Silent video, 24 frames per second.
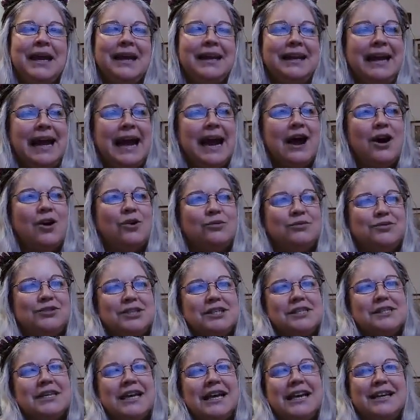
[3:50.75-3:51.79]
Now
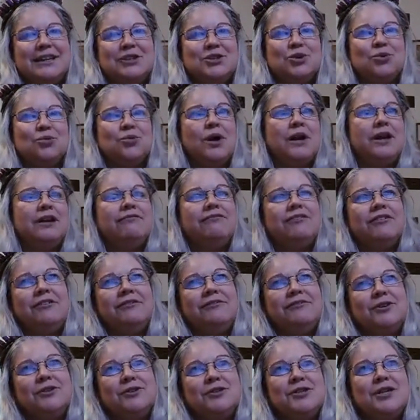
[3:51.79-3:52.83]
just getting to run it for the
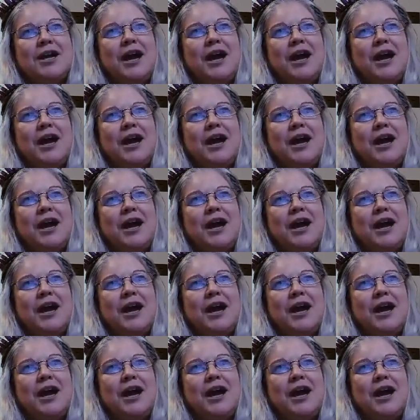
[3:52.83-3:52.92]
first